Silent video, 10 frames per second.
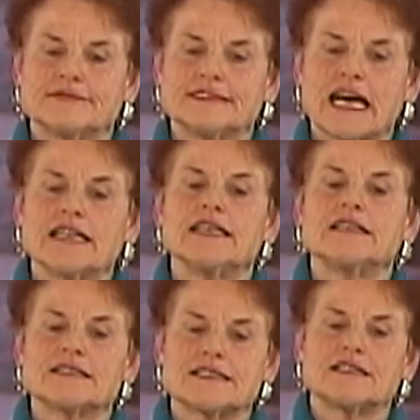I need
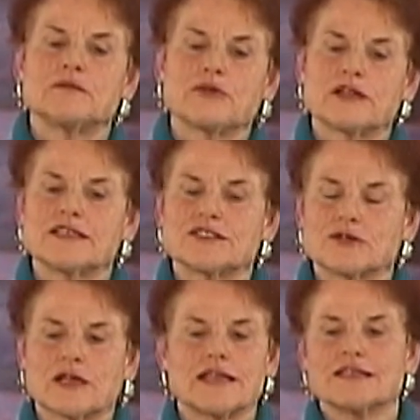to see a priest
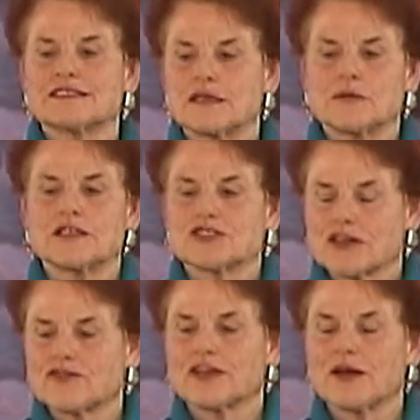or I need to see a minister.
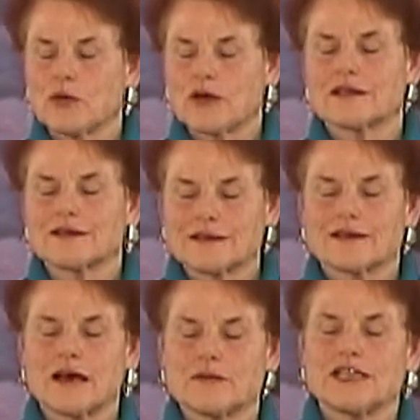I forget what
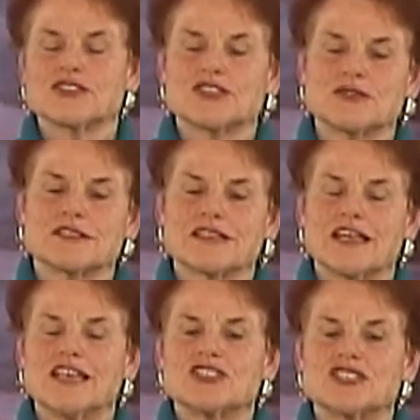denomination she was.
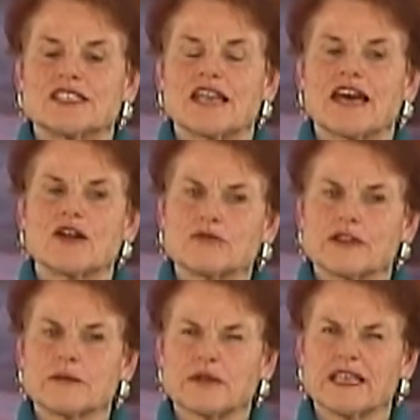She said, I don't
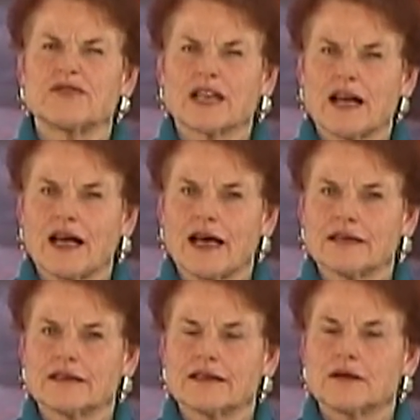really believe in
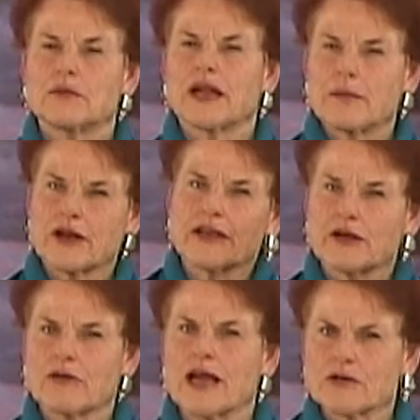God, but I better
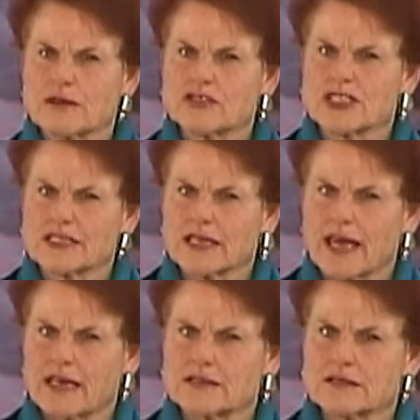get right with him just in
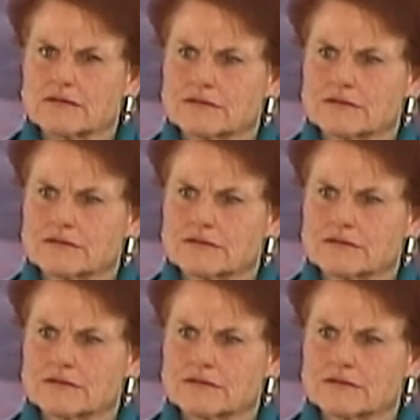case.